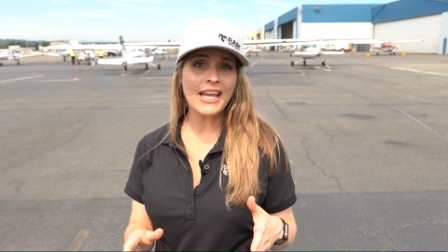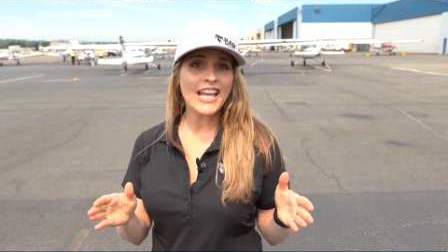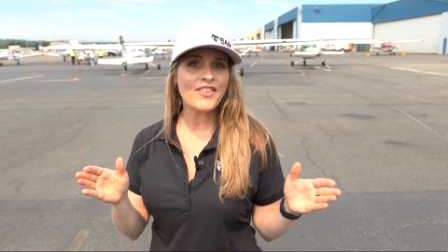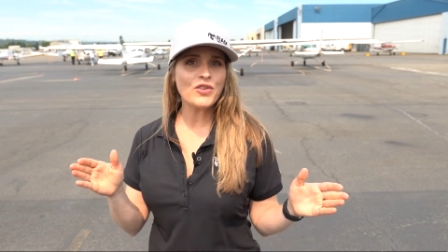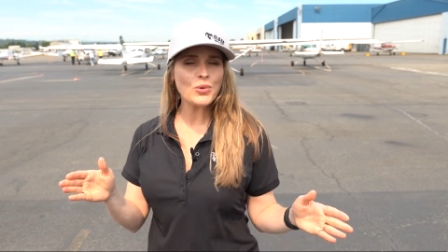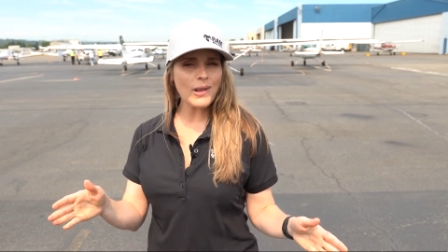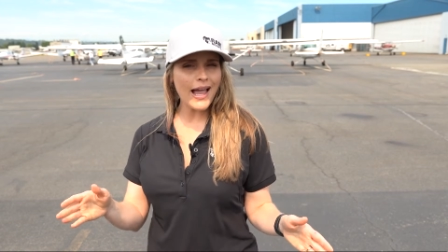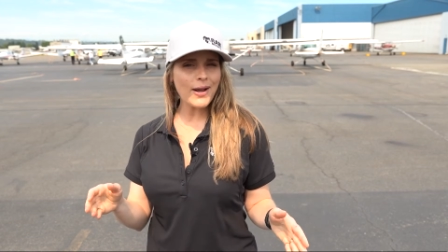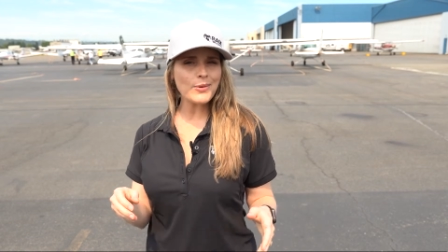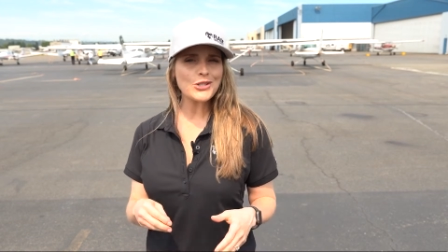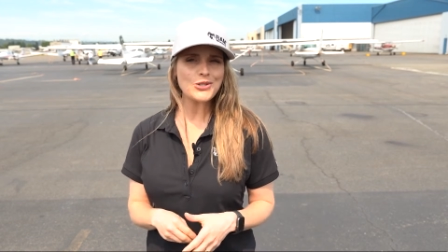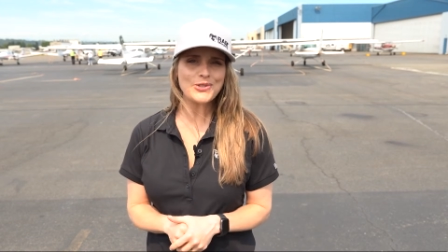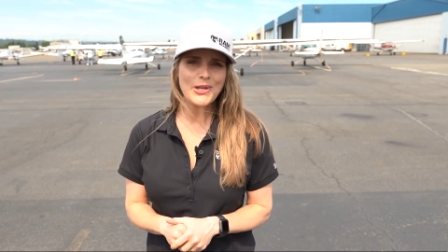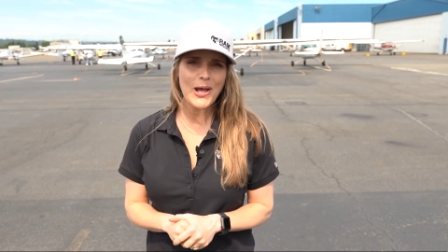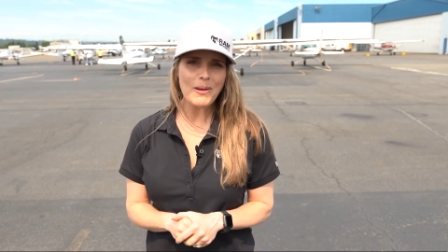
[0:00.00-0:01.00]
If you like
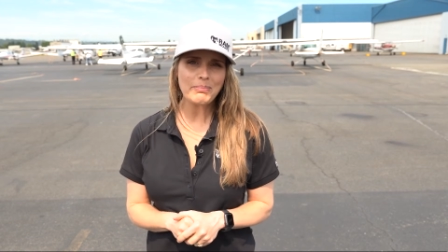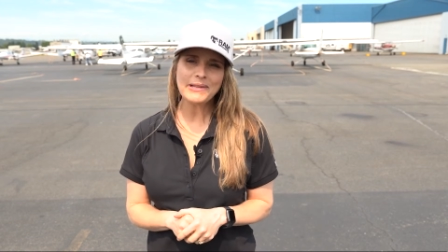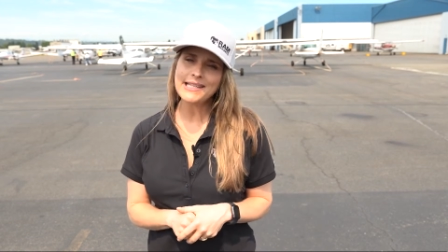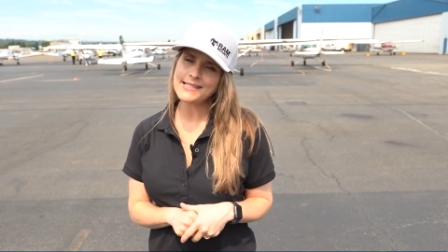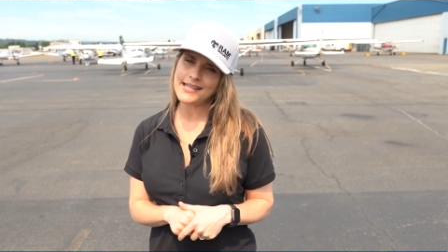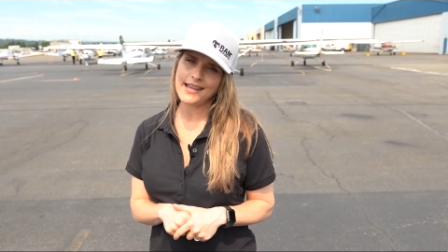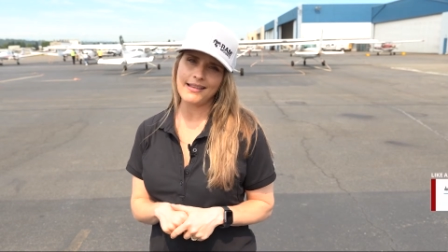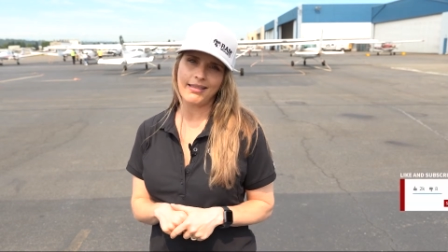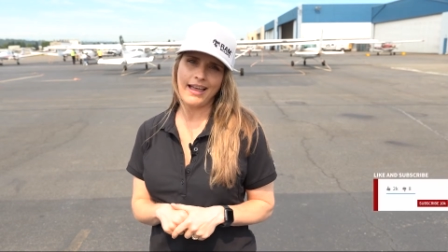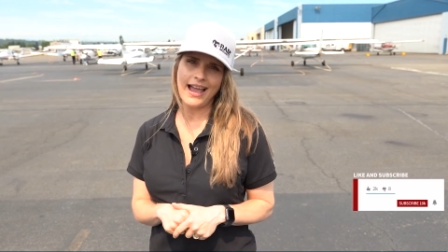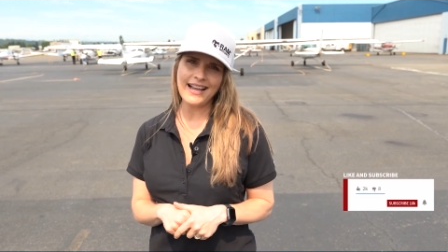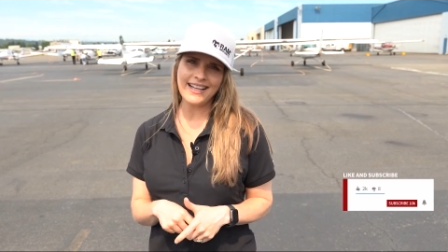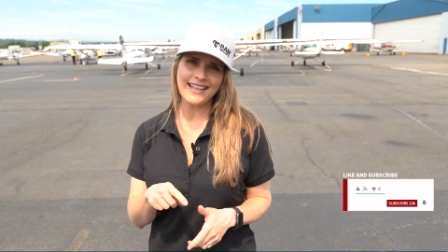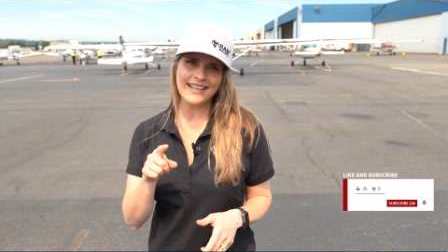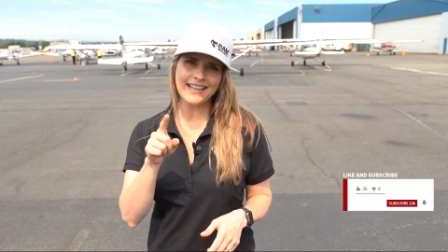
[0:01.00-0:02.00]
what you saw, please hit
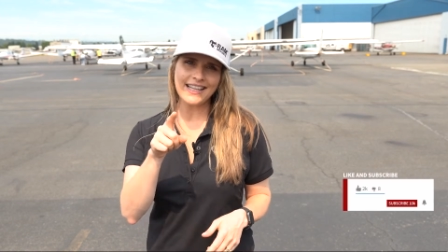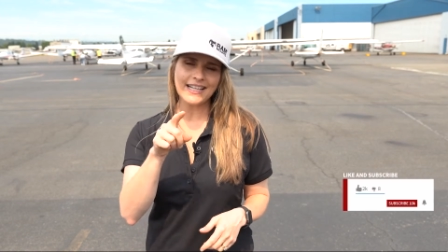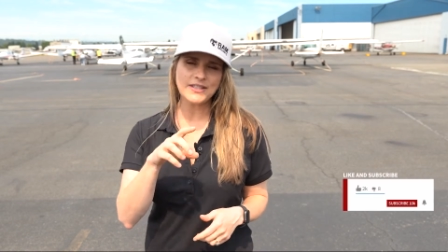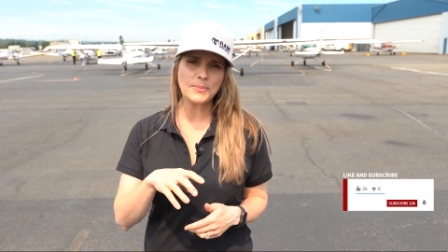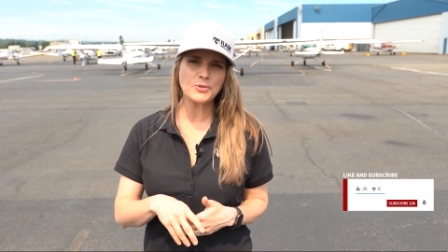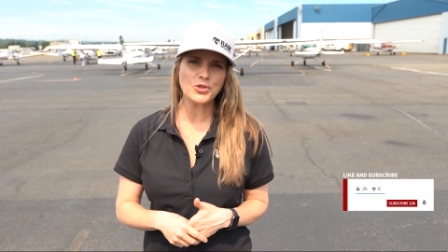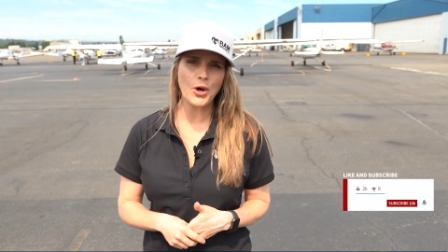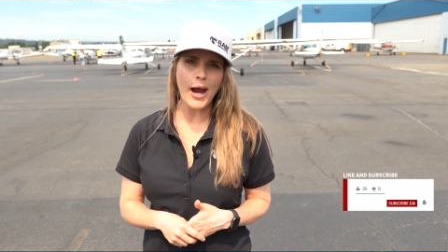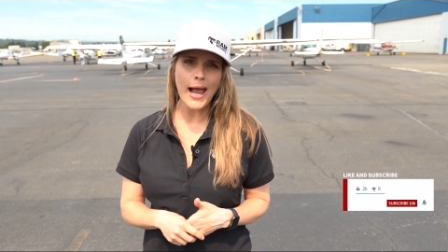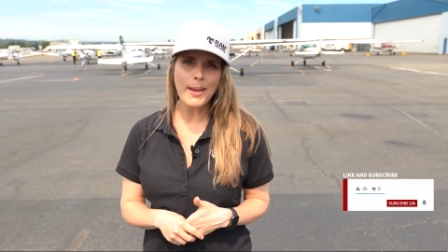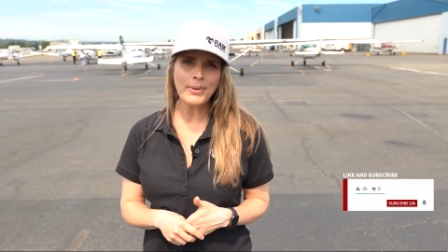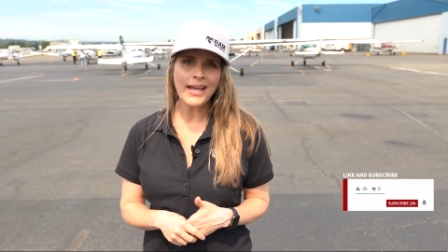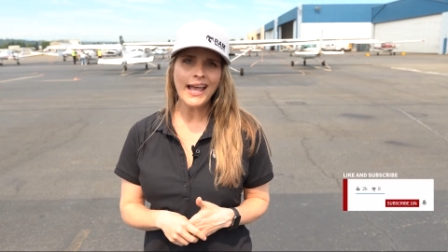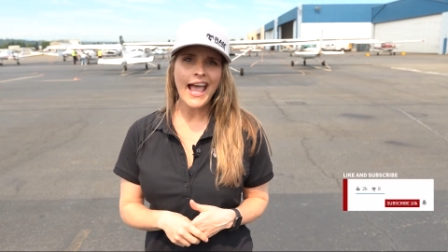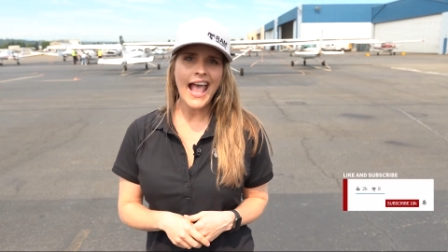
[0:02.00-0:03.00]
like, click
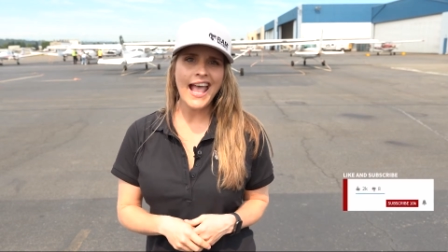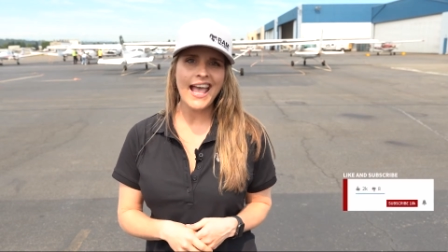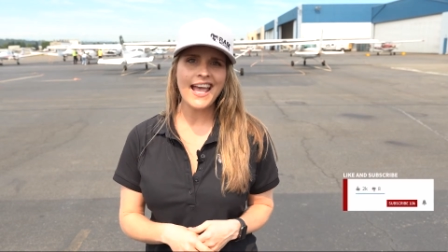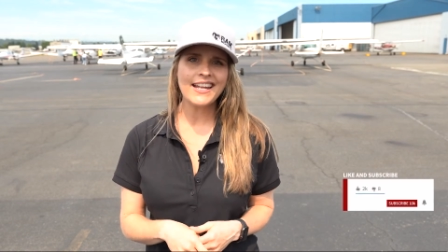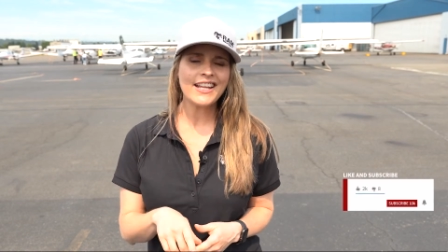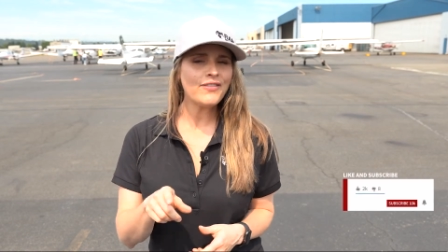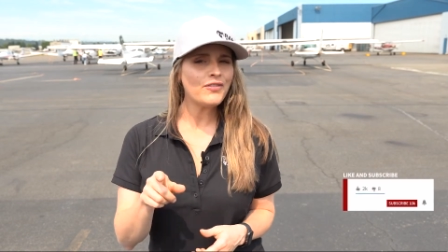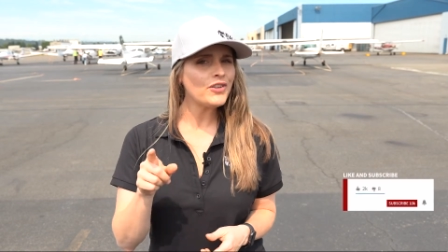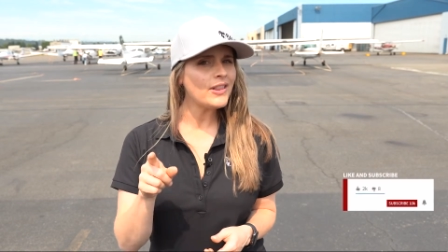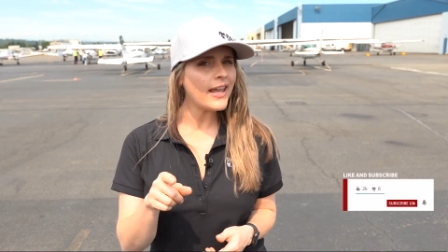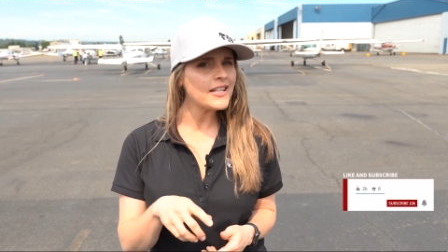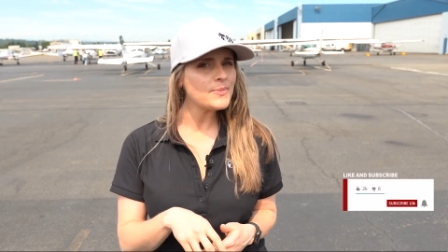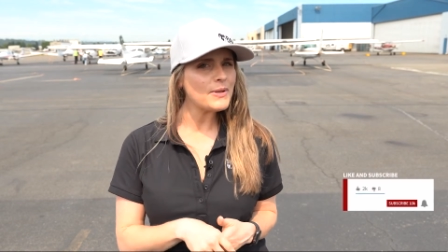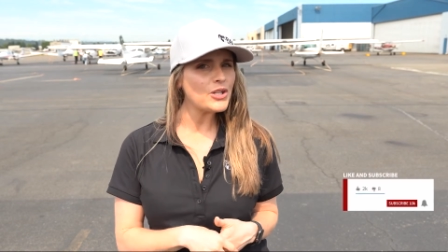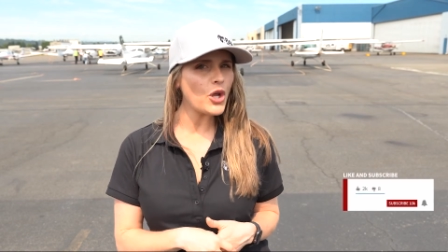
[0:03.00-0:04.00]
subscribe, and if you'd
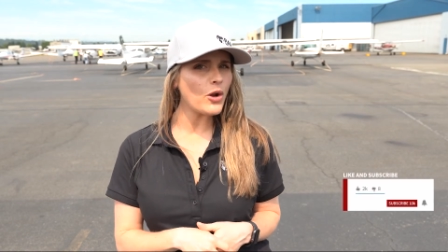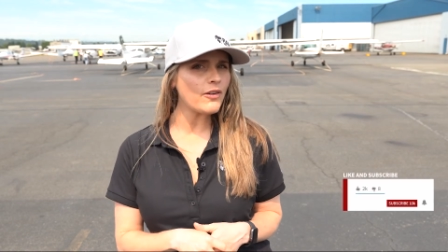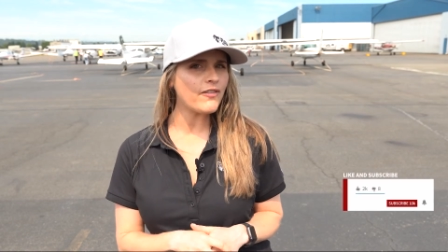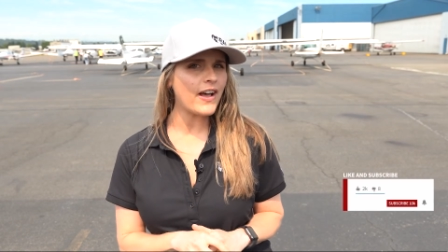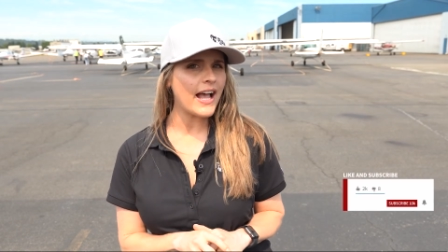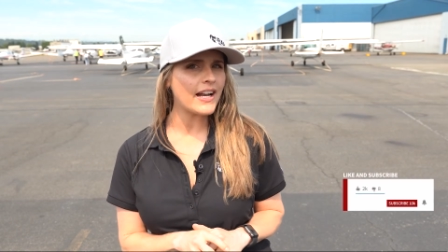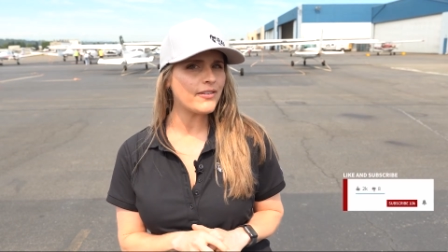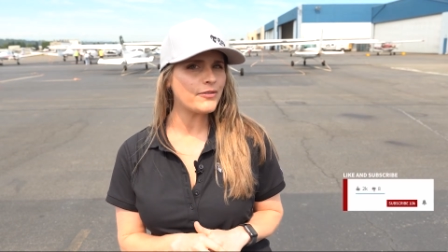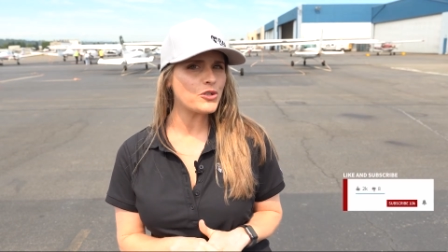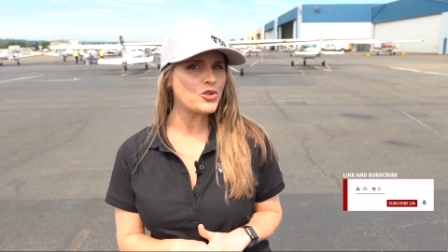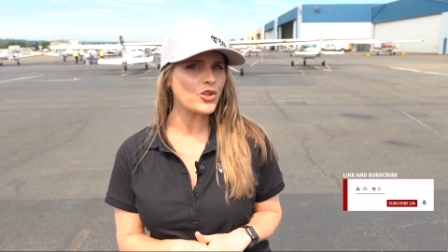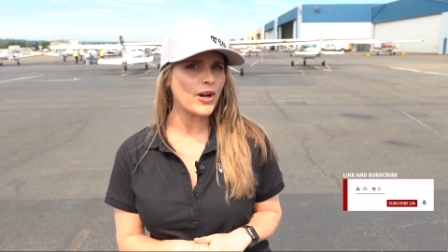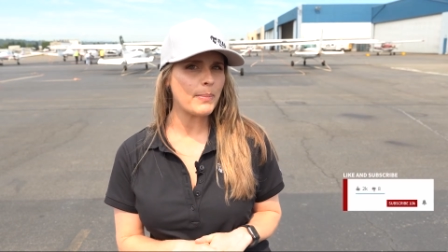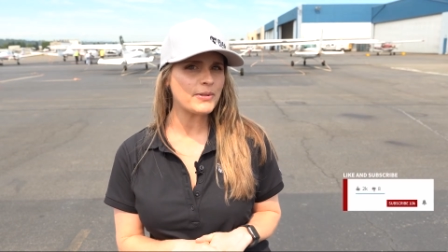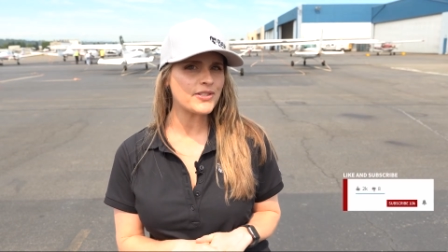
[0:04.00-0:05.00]
like to be notified of
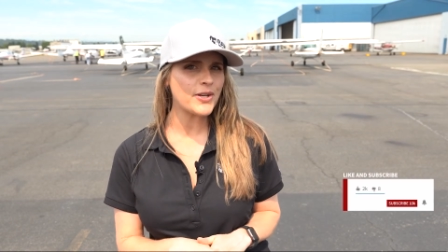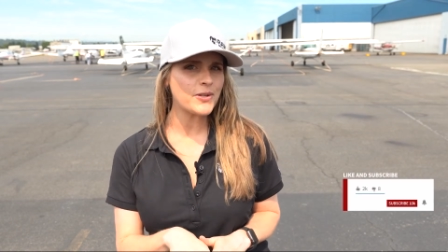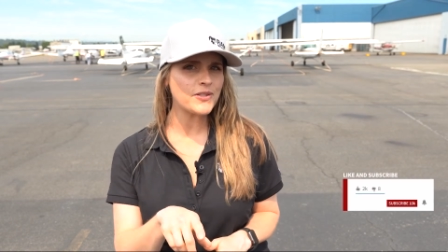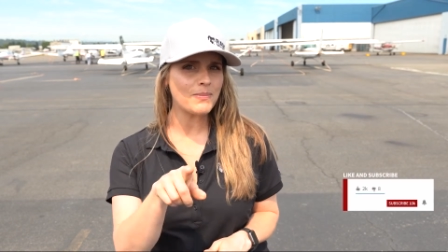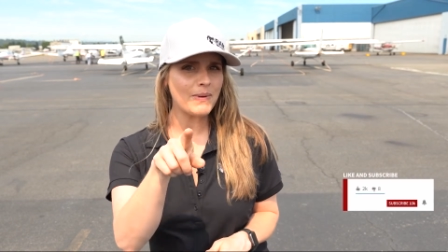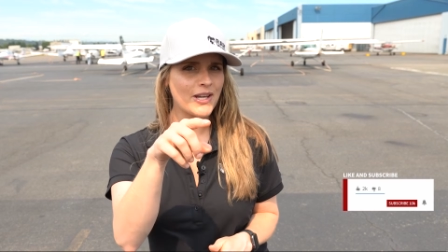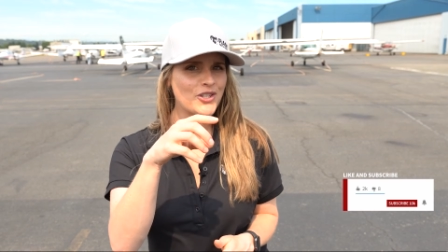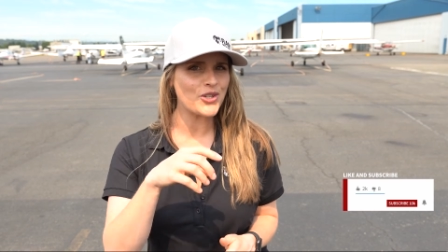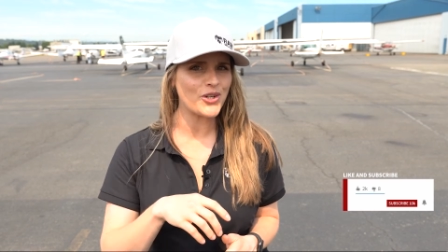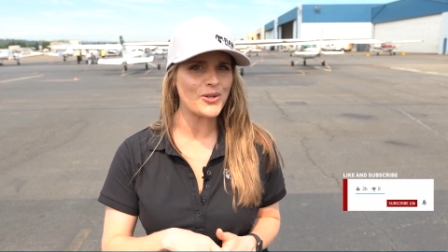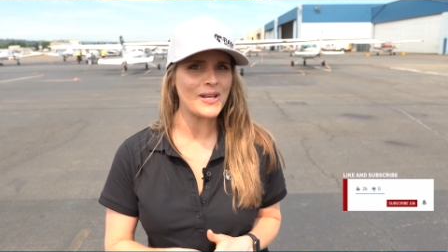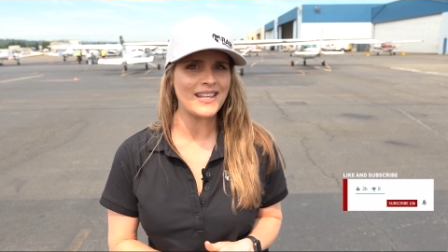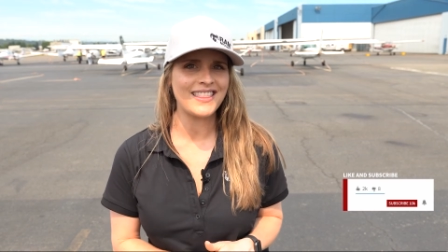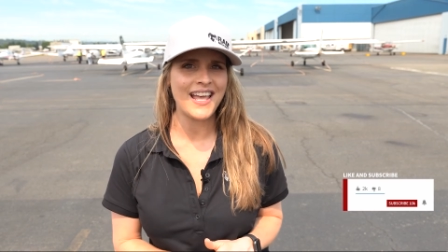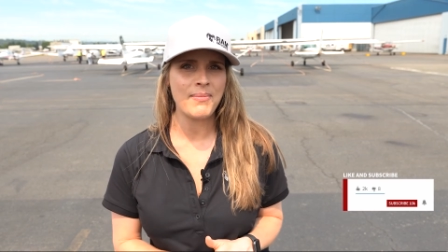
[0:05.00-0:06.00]
future episodes, make sure
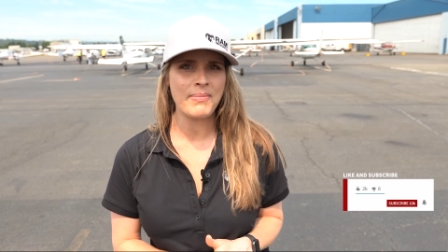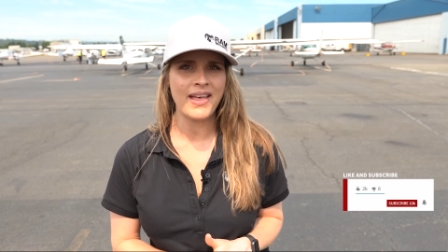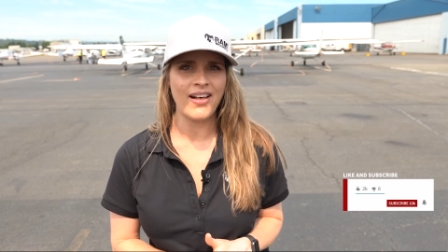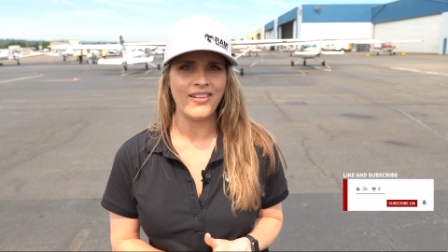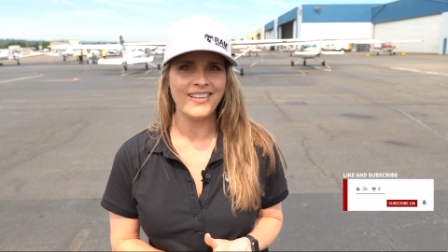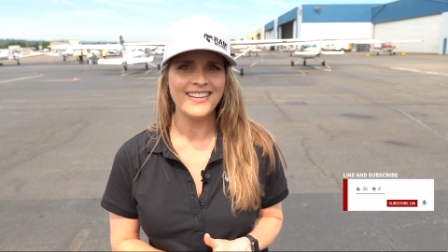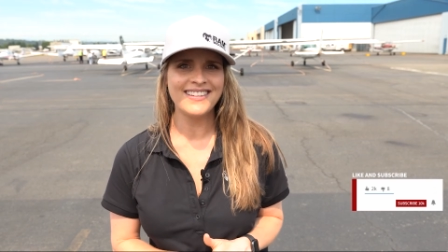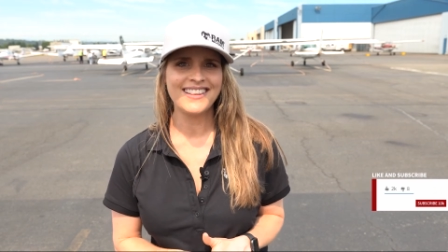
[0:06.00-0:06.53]
you hit that bell.